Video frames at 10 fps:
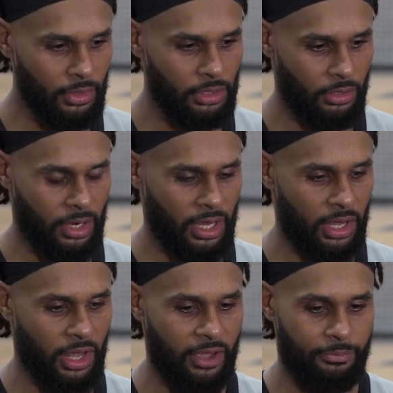you know I,
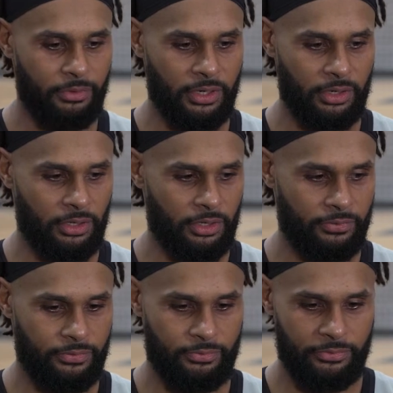I have put in a lot
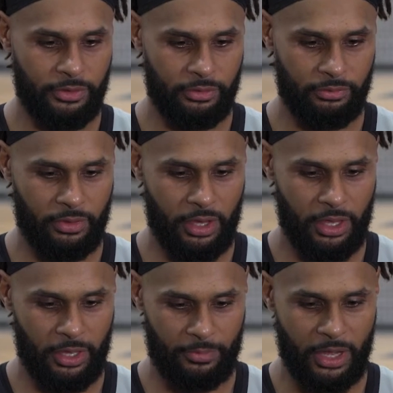of you know
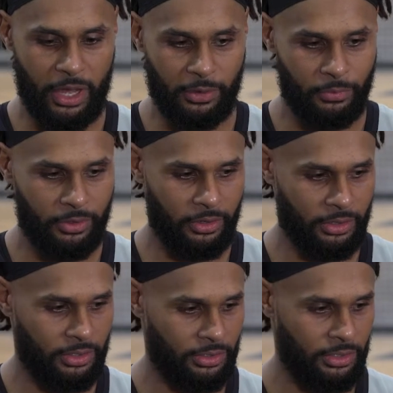um, hard
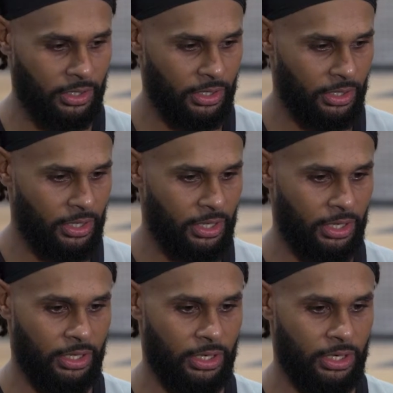work and
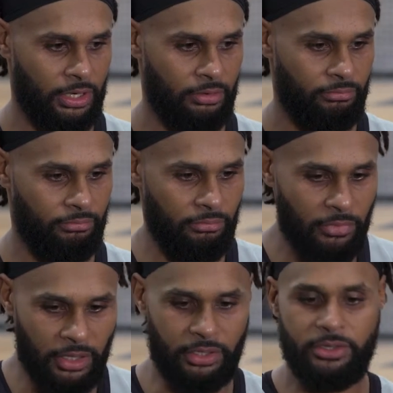and
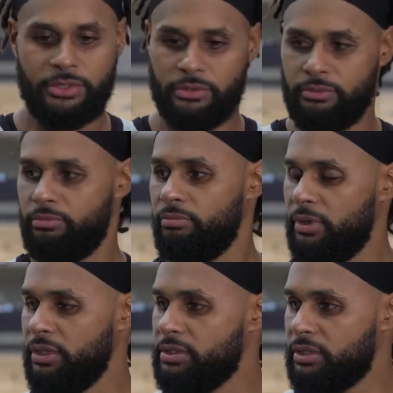into
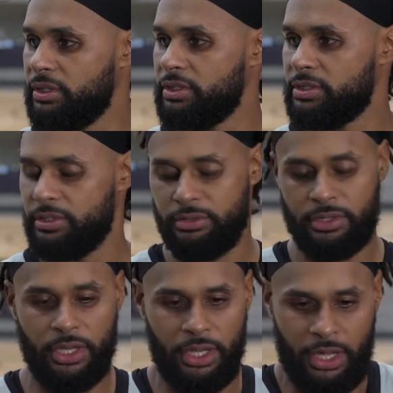into this and
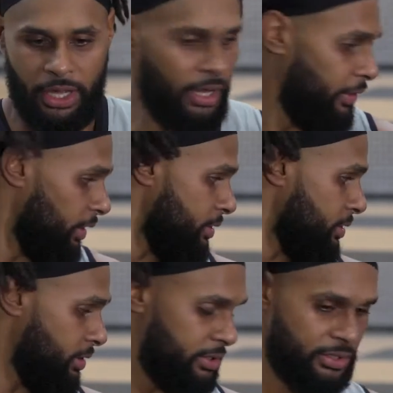I think
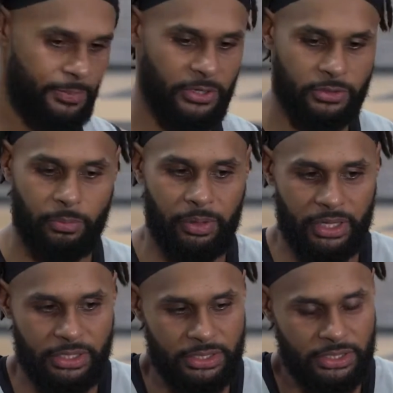it's a, it's a special
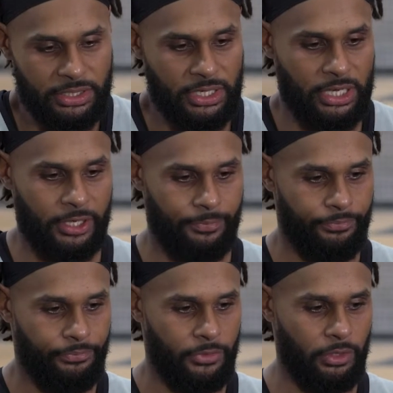place and,
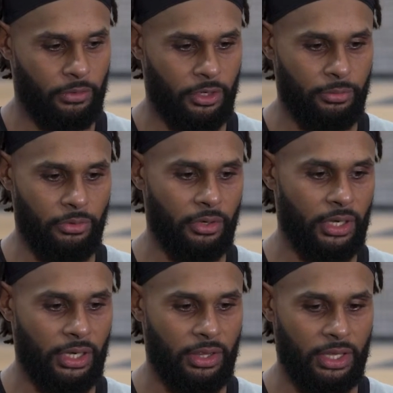um, you know, a
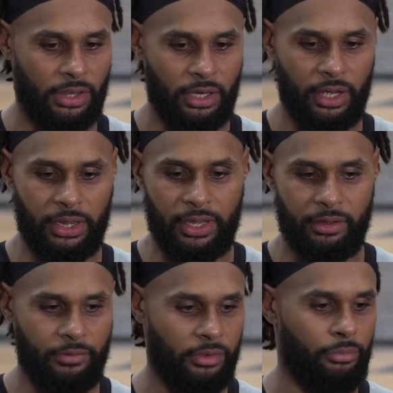community that, that I
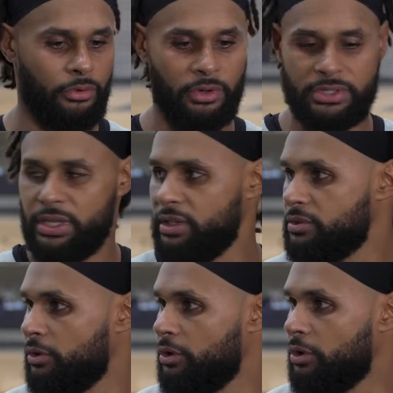love and the broader San
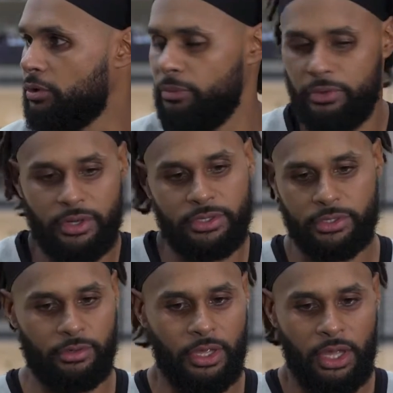Antonio community.
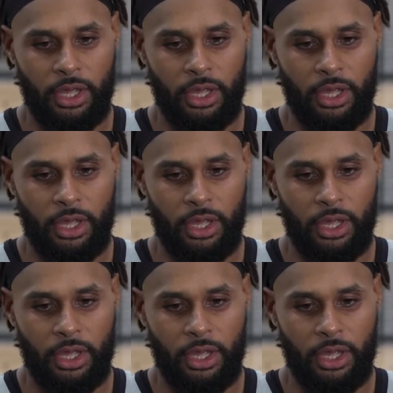So